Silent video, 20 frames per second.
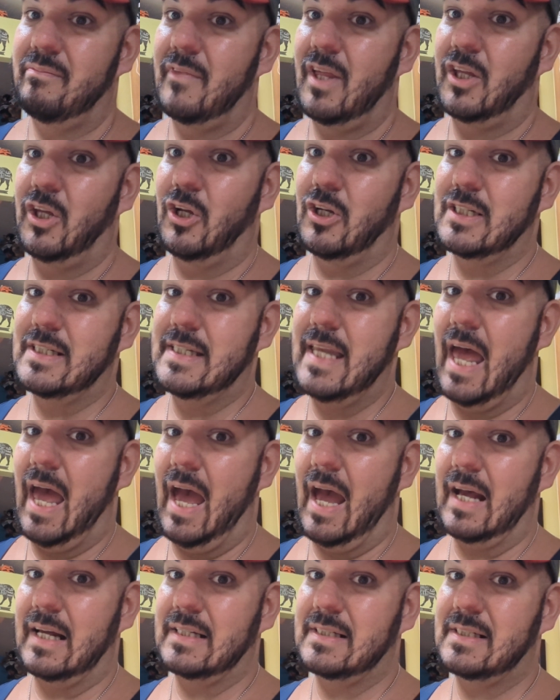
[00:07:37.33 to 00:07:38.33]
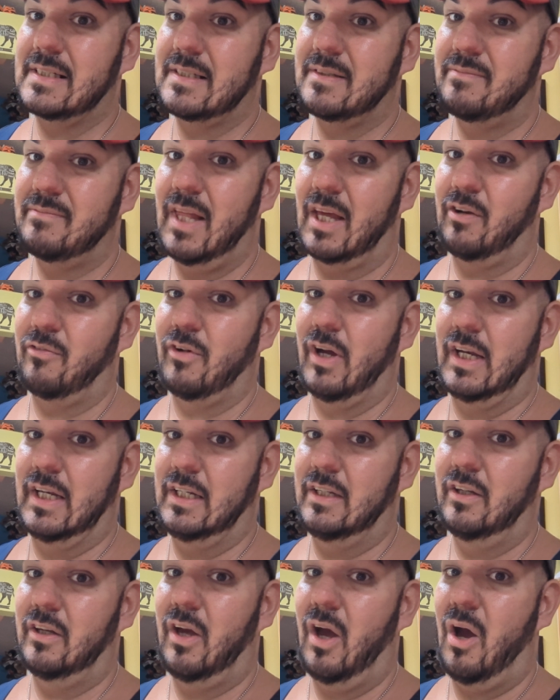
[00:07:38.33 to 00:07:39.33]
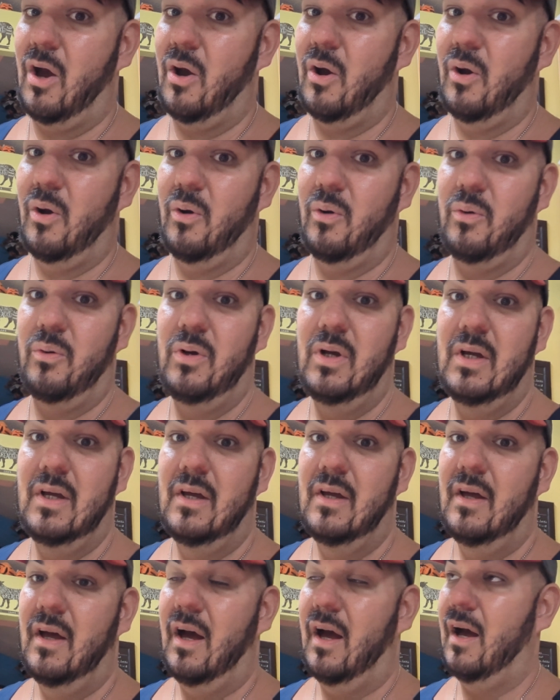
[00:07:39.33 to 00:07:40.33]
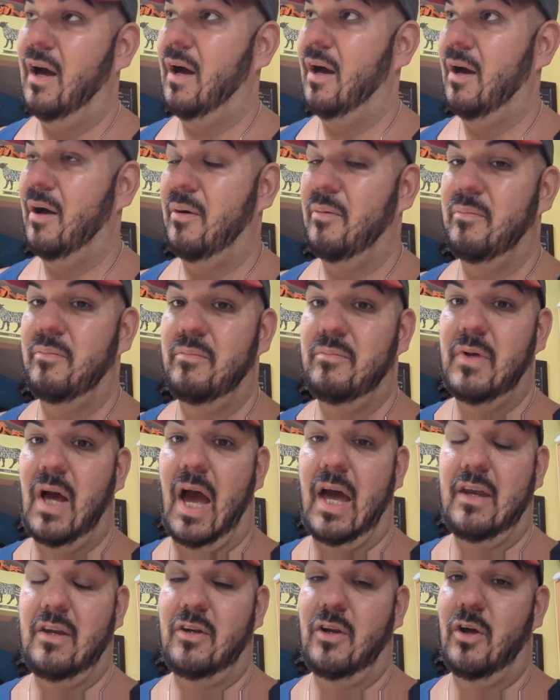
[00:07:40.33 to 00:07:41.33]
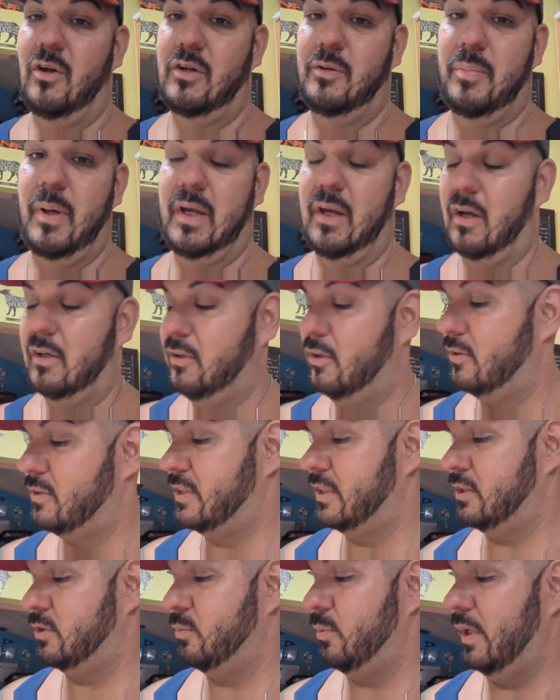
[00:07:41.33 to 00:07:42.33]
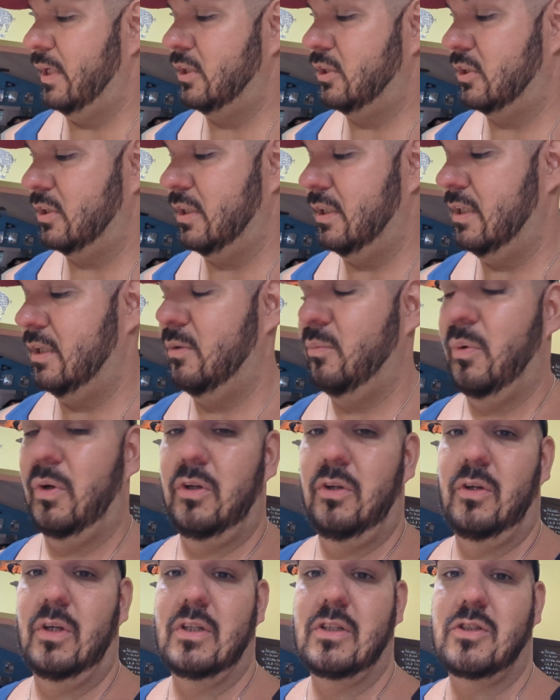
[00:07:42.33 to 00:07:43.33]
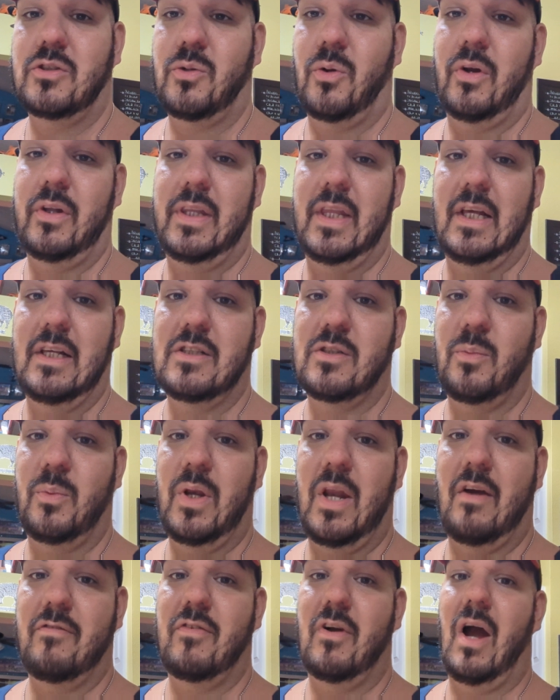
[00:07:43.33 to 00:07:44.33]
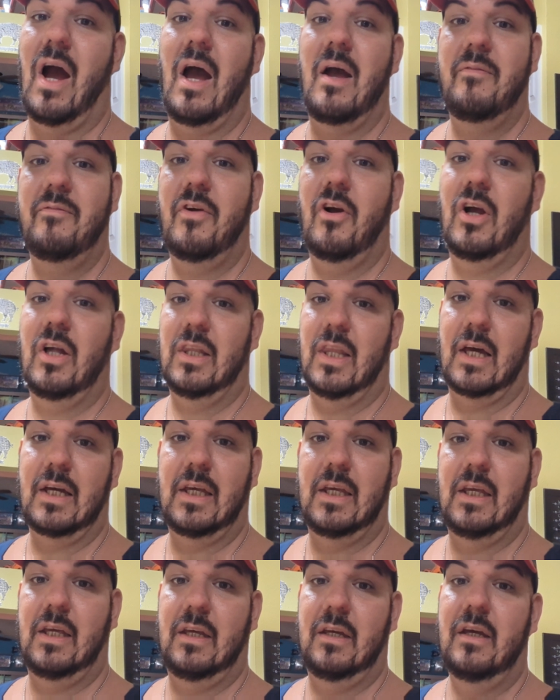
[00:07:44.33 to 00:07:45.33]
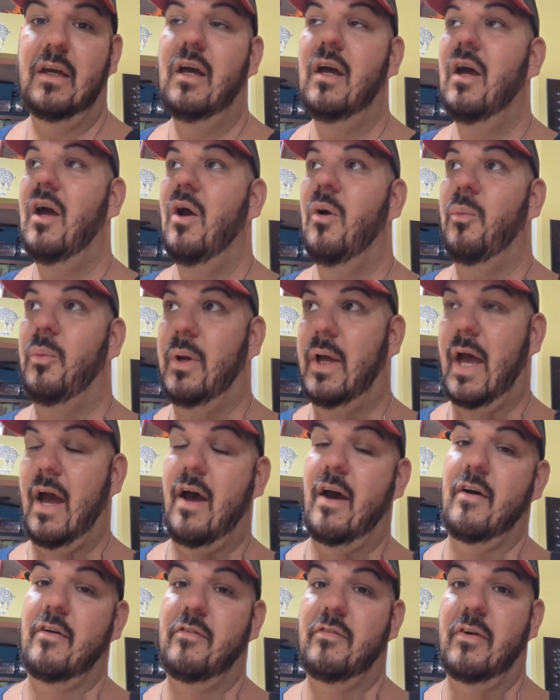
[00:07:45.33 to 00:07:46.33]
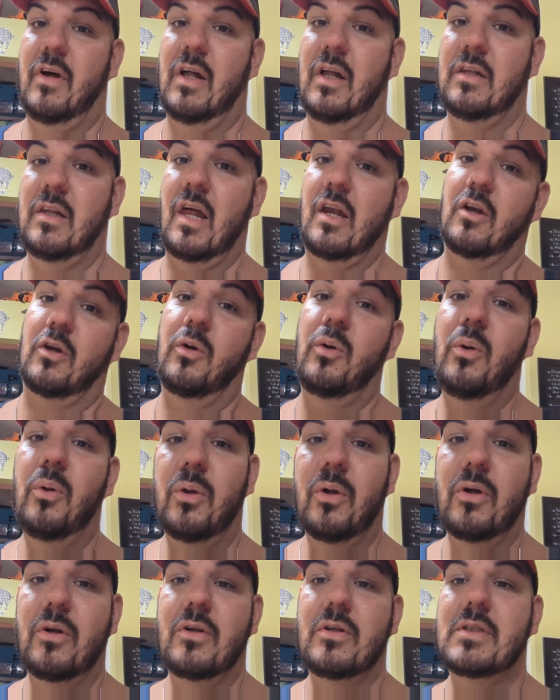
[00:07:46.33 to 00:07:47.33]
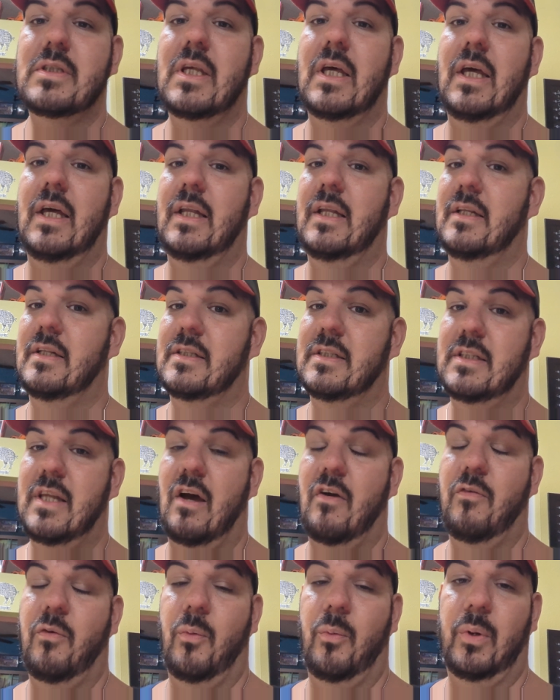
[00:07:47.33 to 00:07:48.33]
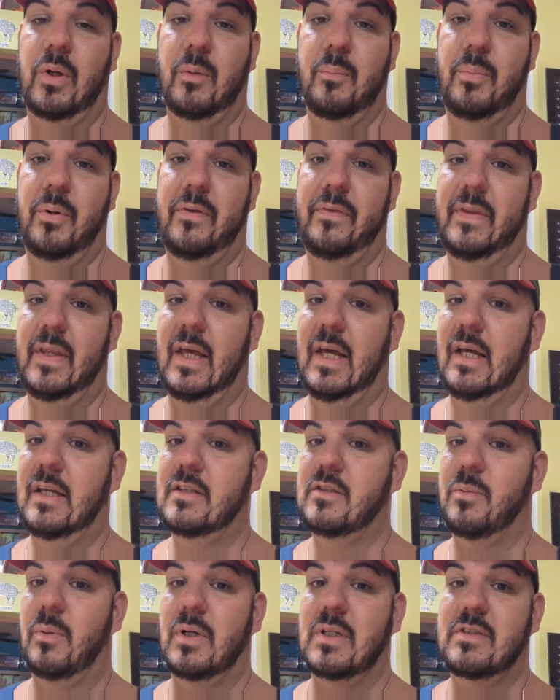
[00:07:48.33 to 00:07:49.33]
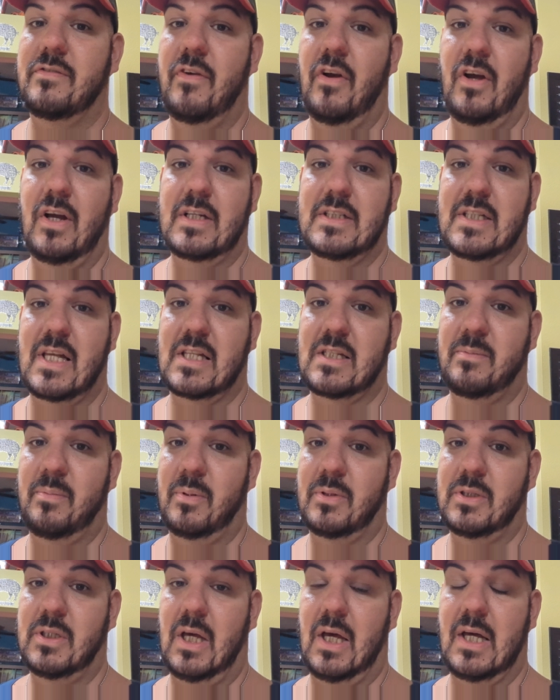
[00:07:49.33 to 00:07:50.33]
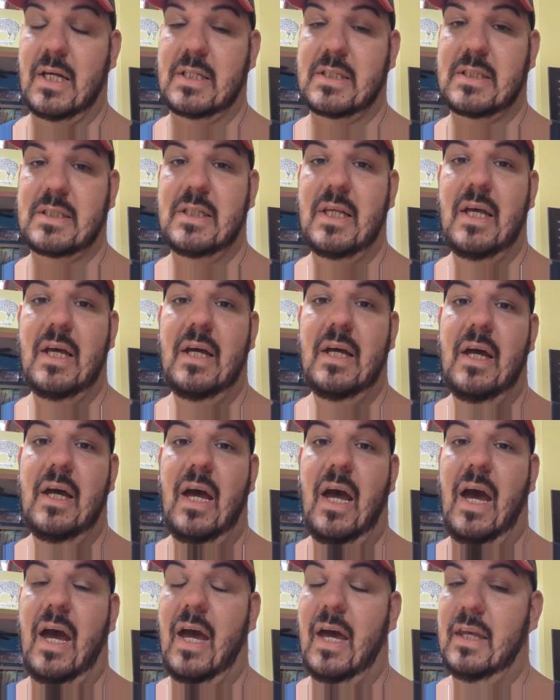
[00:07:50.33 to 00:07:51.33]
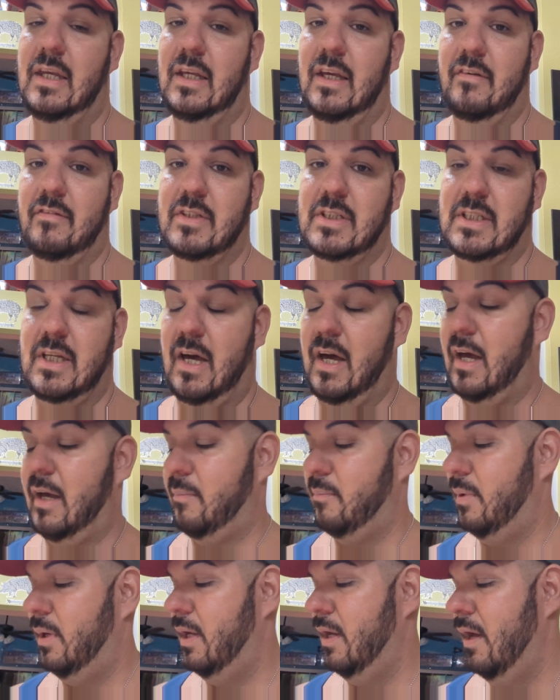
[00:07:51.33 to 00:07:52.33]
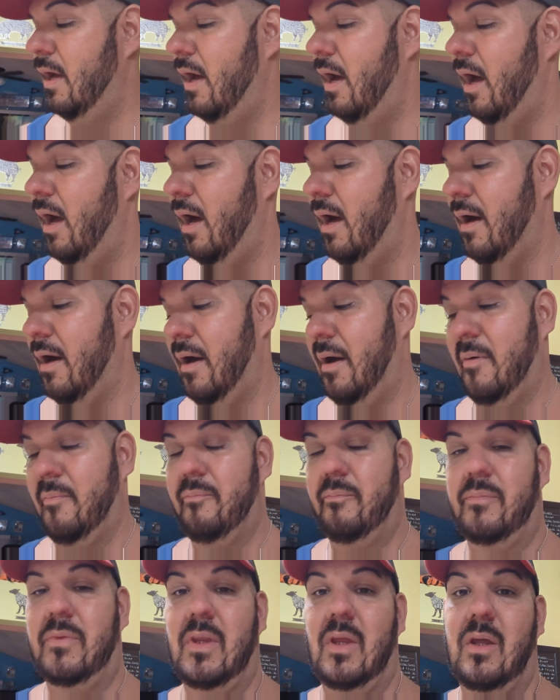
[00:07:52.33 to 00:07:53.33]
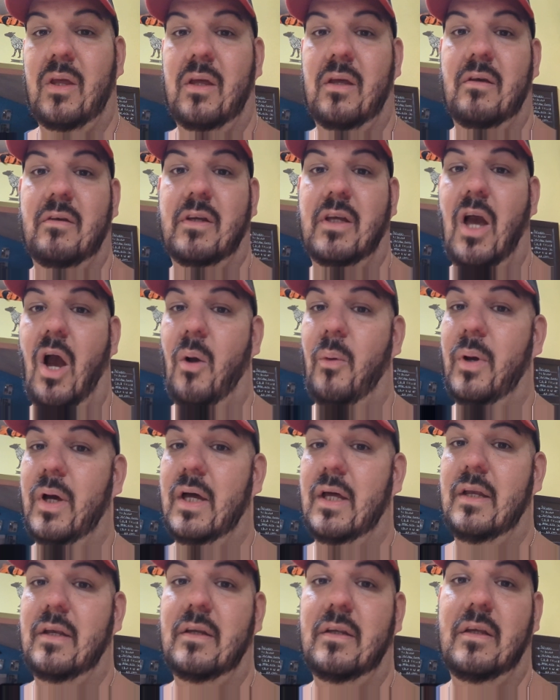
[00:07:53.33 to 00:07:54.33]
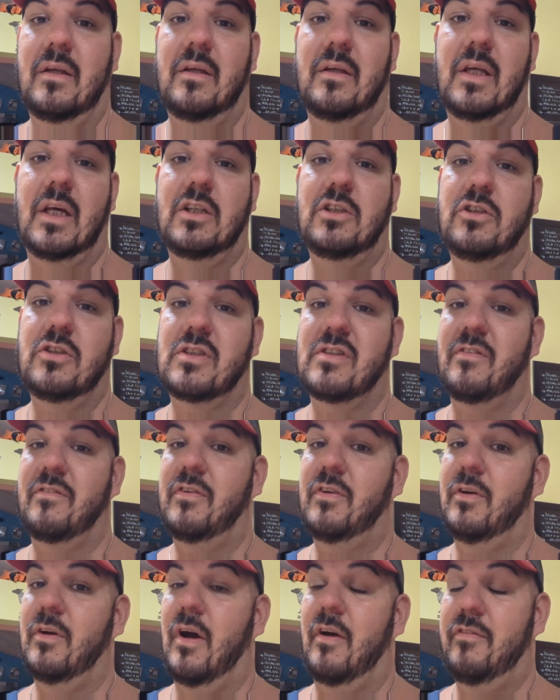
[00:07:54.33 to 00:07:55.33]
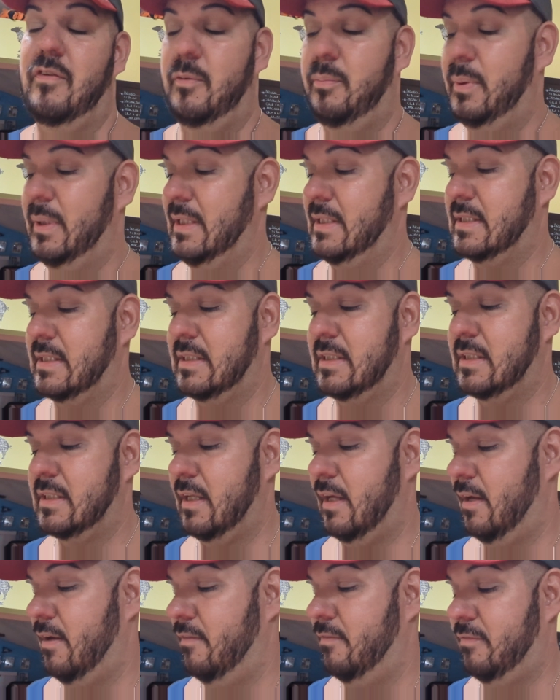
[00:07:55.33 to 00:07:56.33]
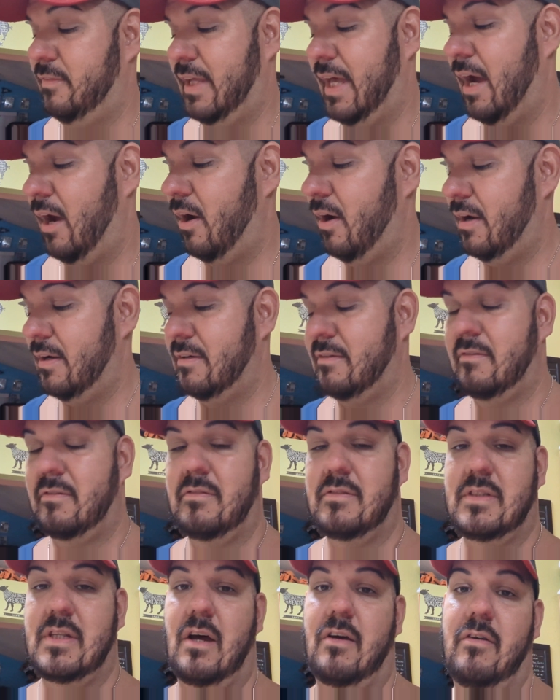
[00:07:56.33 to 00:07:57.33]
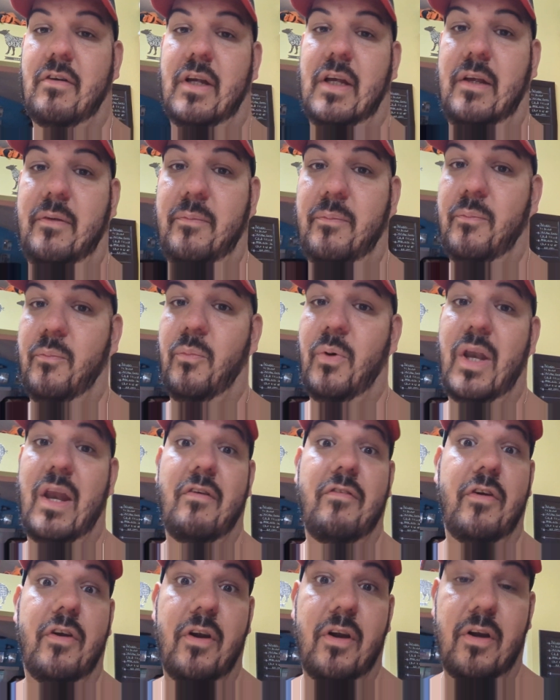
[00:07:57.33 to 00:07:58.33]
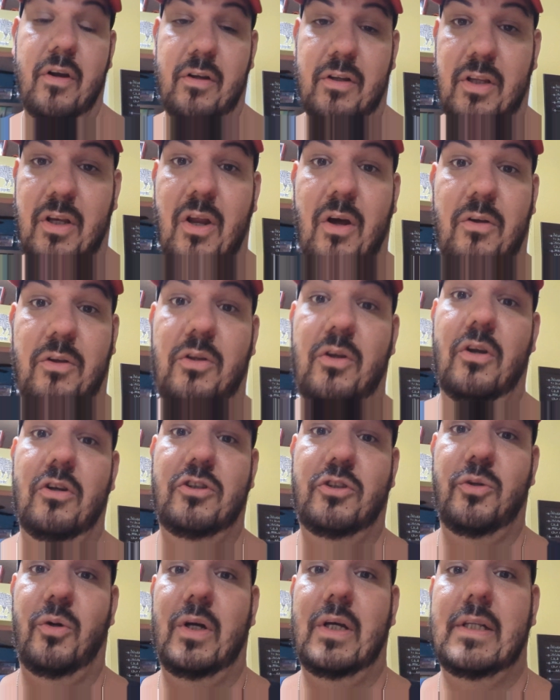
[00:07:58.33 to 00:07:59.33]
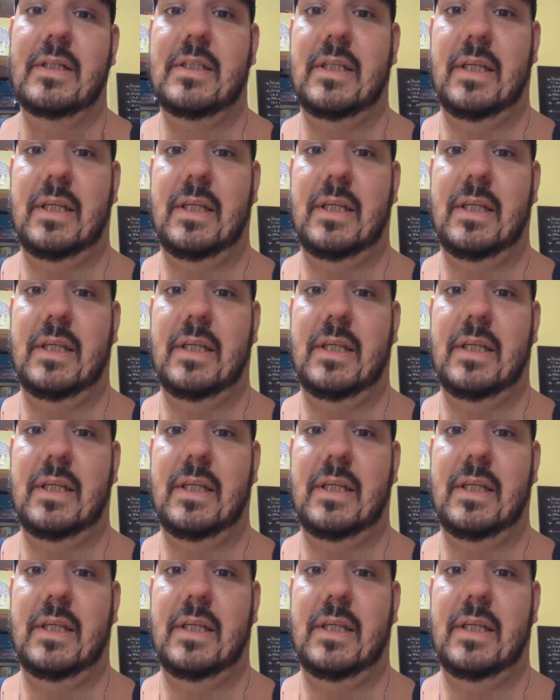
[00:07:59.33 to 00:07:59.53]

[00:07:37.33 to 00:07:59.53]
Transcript: your snacks like ready to go, I don't know, depending on your situation where you can store things or whatever. I'm very lucky. We have a lot of coolers and stuff where we can put things where it's very accessible to us at any given time. Um, Go in, get you a few pieces of carrot, celery, whatever your choice